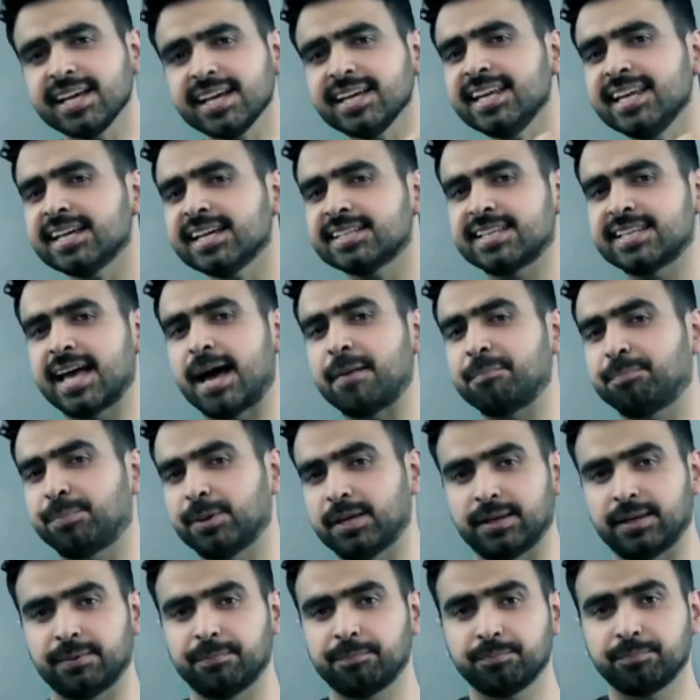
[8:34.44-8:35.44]
an example.
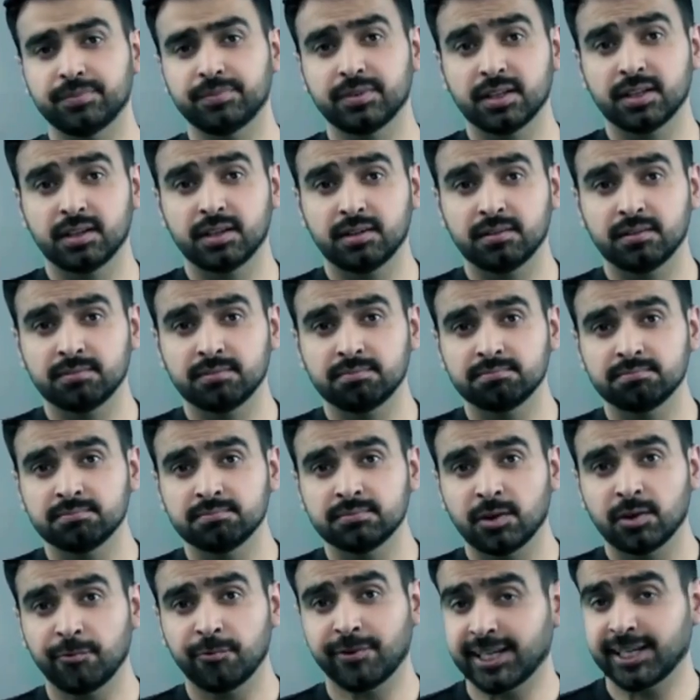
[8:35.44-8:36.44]

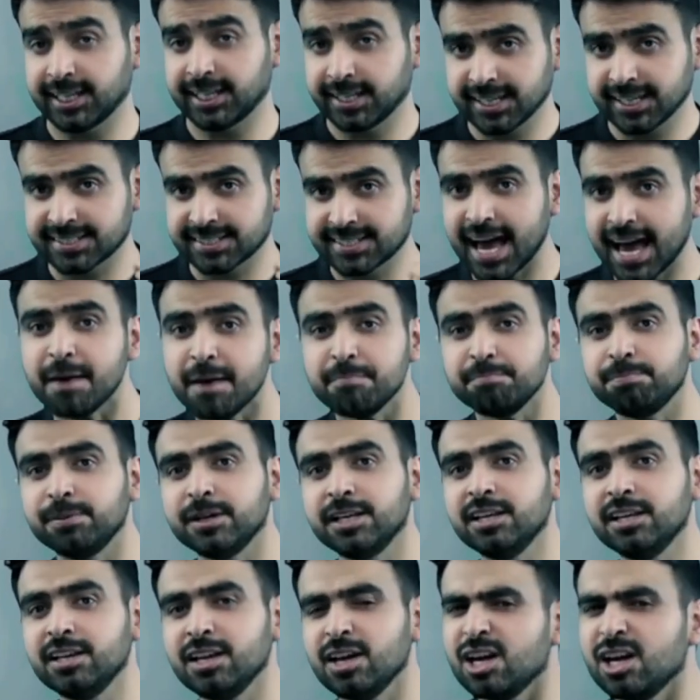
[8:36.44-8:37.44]
Well, an
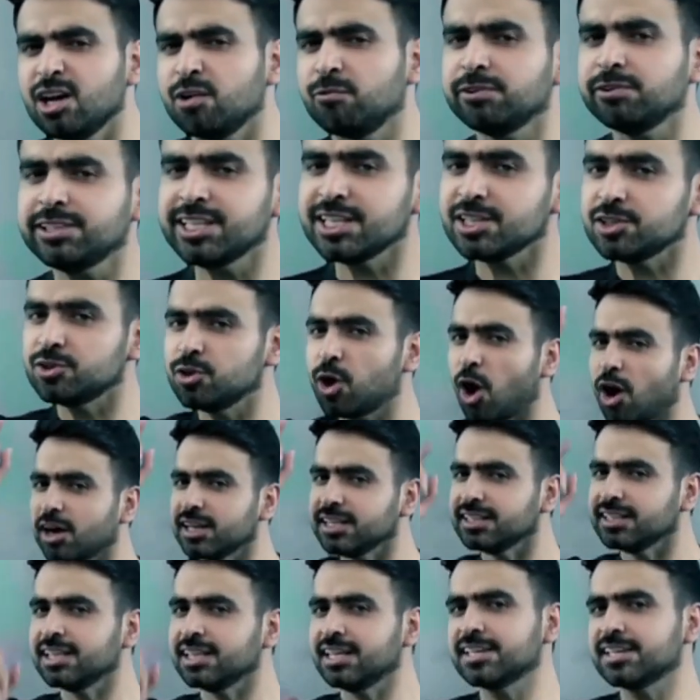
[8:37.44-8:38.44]
example which is not in
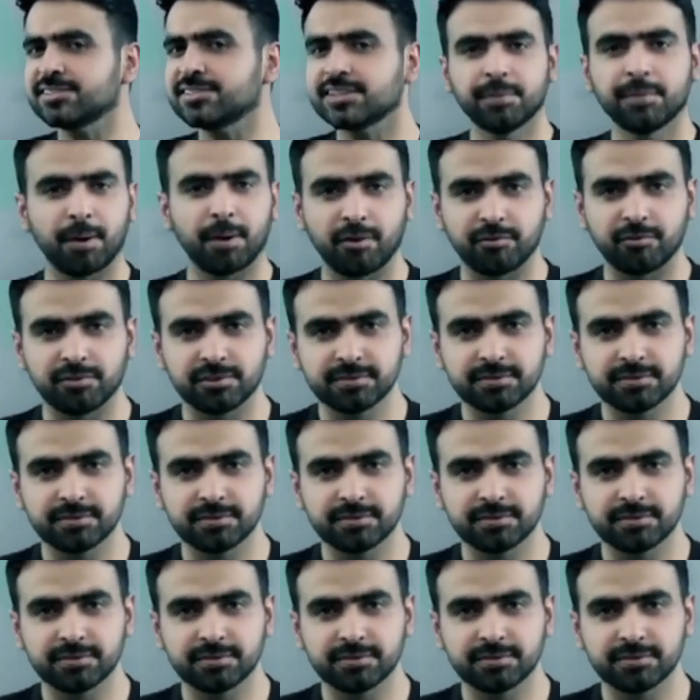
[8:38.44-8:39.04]
the list above.